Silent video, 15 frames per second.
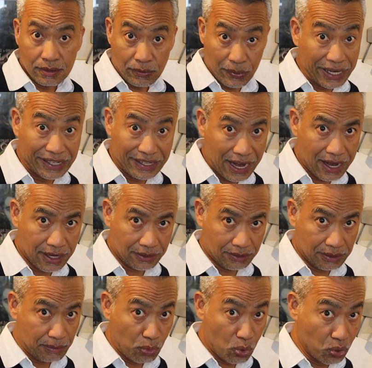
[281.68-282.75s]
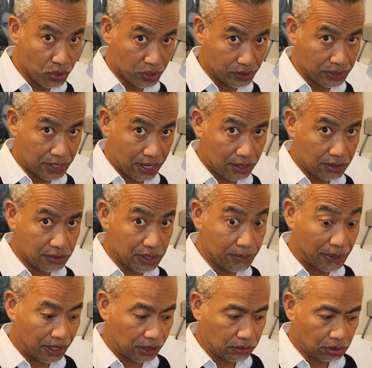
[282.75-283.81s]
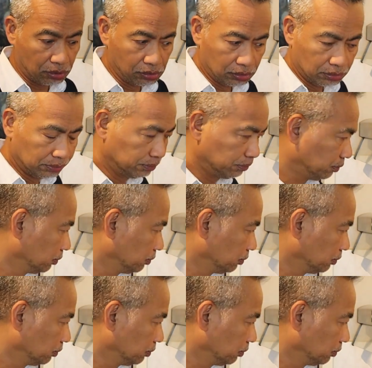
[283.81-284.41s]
We can add the munggo now, the balatong.